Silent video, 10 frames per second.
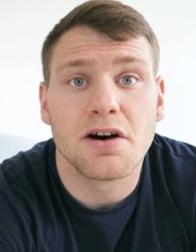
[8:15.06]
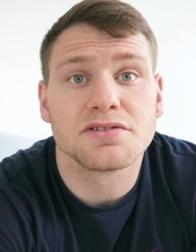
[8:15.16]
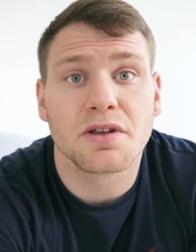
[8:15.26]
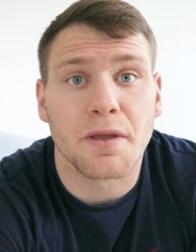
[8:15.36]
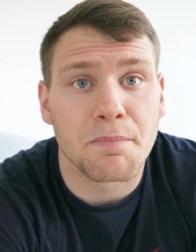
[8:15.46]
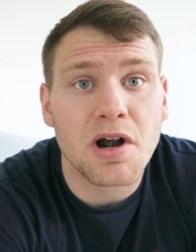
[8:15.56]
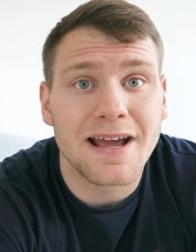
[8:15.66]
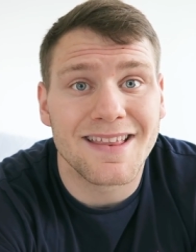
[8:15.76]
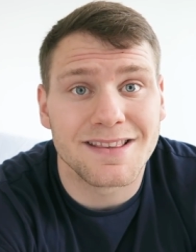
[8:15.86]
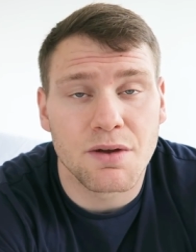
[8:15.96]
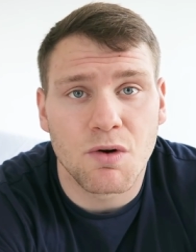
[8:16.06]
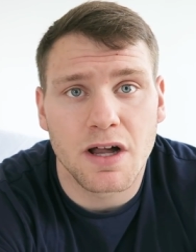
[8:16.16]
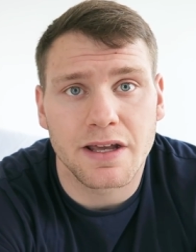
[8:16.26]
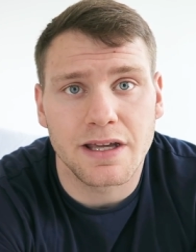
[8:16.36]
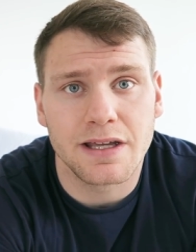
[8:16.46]
and also the prey that they
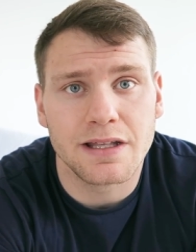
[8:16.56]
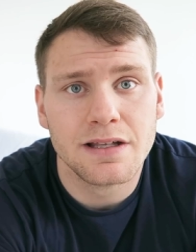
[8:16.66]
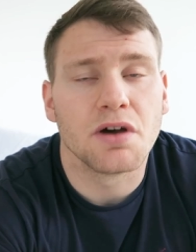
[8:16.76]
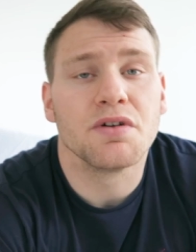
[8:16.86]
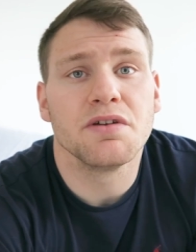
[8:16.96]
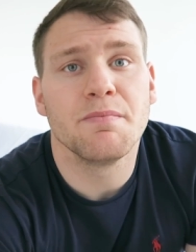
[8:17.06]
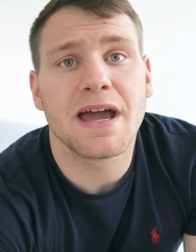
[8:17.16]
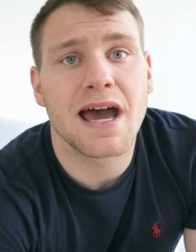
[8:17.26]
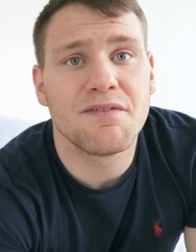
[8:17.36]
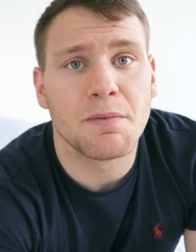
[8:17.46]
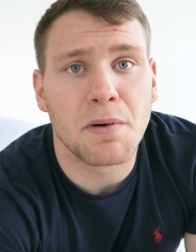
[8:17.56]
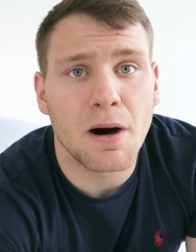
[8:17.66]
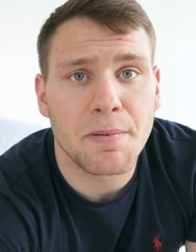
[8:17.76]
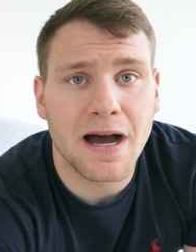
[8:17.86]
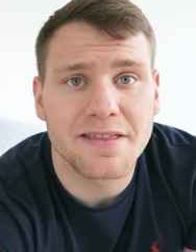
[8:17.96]
want to eat. So you may have a
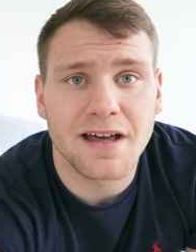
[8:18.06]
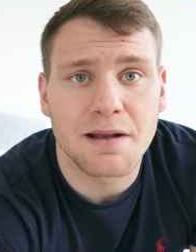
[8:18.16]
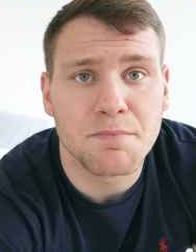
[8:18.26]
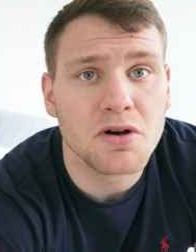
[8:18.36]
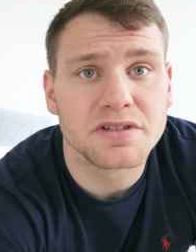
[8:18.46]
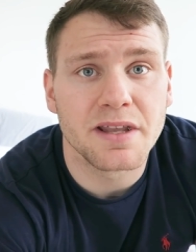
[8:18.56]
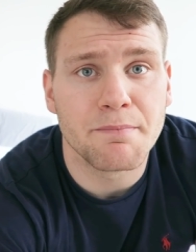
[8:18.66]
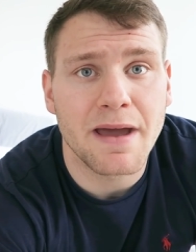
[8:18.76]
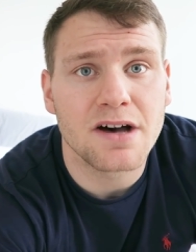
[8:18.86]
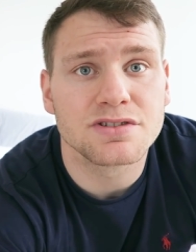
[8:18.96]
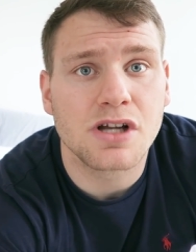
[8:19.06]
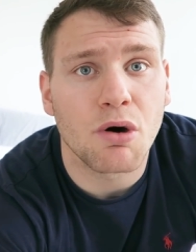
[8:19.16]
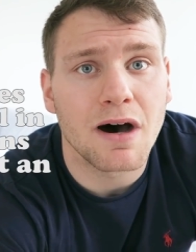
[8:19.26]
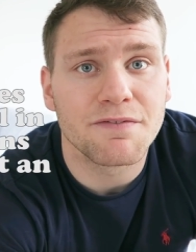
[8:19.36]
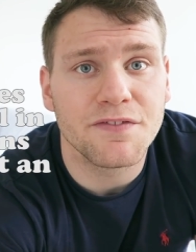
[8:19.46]
ball python. Most of the males
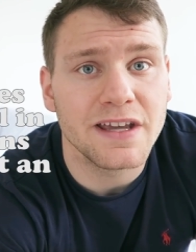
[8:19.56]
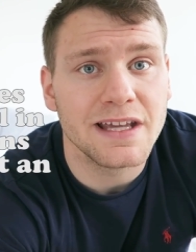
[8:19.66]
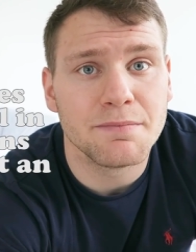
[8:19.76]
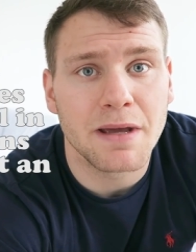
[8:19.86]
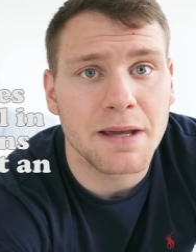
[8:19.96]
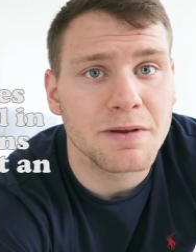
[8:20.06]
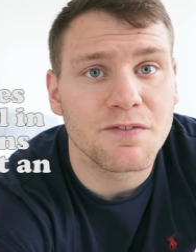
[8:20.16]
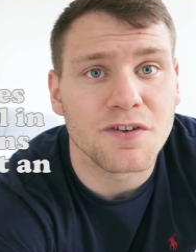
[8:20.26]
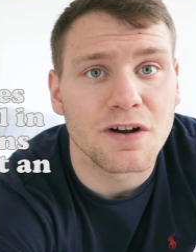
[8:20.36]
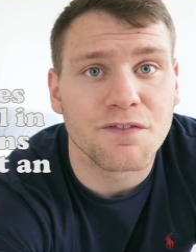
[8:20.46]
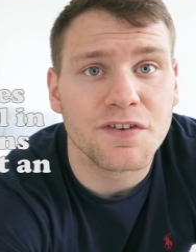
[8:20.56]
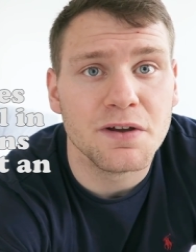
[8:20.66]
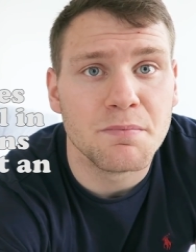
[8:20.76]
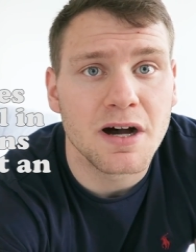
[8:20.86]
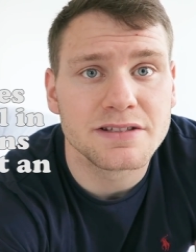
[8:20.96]
go off feed maybe for a
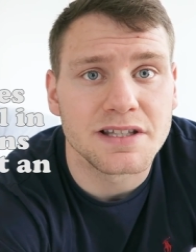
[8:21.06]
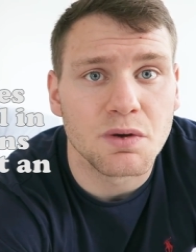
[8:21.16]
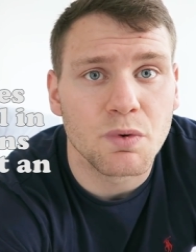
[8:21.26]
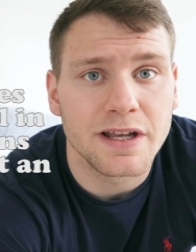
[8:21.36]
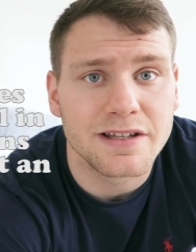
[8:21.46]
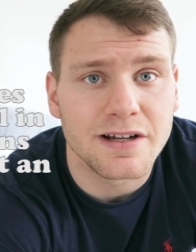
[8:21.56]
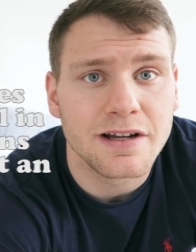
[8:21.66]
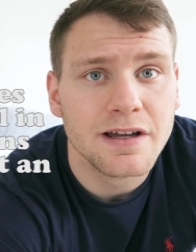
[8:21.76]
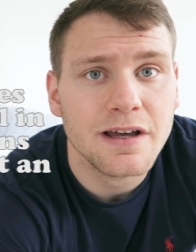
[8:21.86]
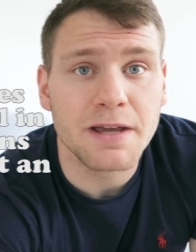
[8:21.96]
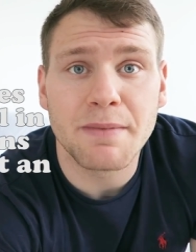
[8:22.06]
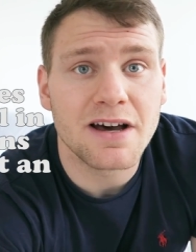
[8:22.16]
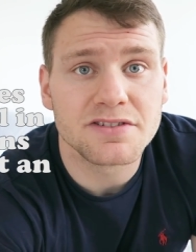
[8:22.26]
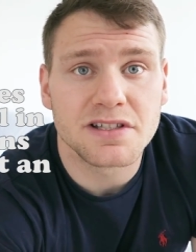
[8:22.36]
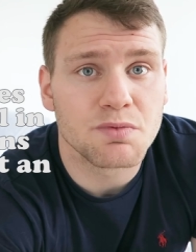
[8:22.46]
few months in the winter.
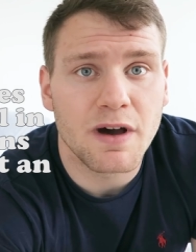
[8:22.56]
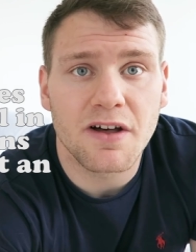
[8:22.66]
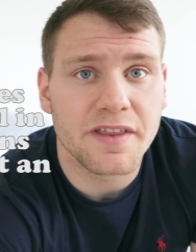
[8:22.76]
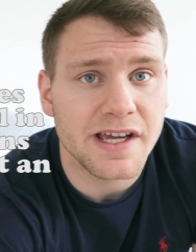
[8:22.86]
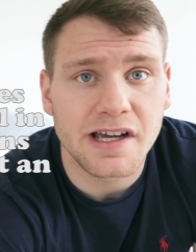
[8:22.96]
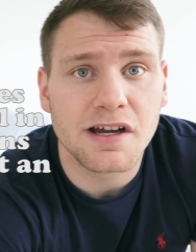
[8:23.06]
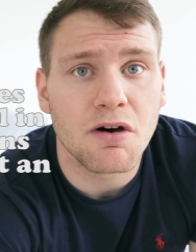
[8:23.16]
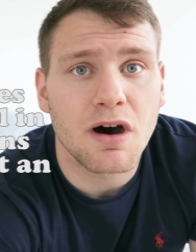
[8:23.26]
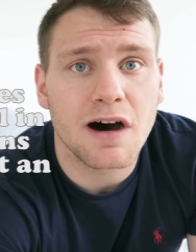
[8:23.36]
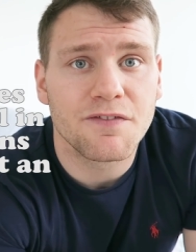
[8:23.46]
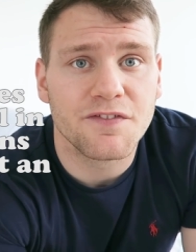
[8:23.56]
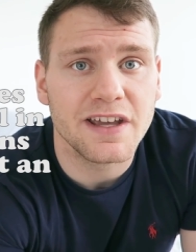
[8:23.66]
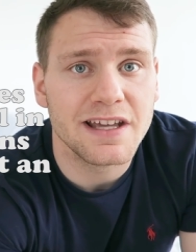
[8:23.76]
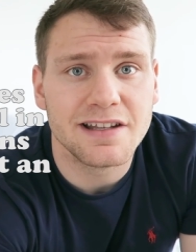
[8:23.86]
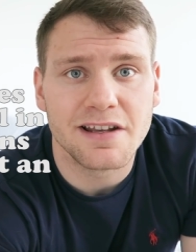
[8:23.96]
Females as well, they can go off
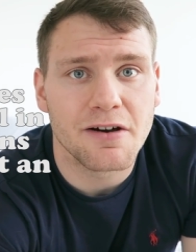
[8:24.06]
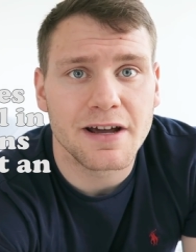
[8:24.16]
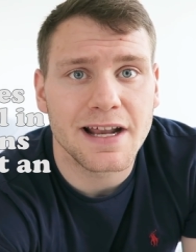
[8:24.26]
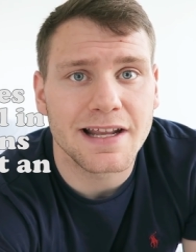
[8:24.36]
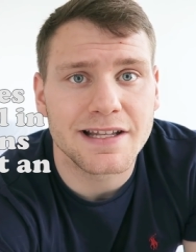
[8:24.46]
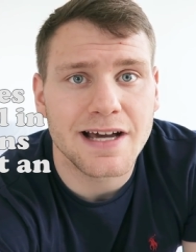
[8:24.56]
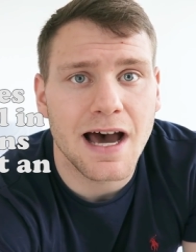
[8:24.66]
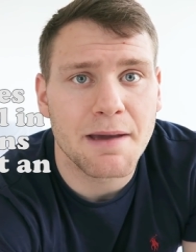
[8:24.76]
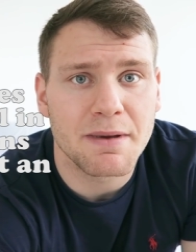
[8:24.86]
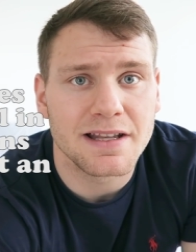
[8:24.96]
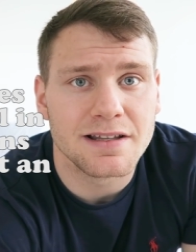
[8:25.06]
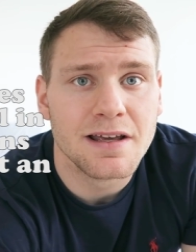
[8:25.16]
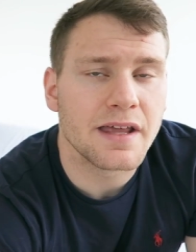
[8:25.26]
feed, you know, at any time and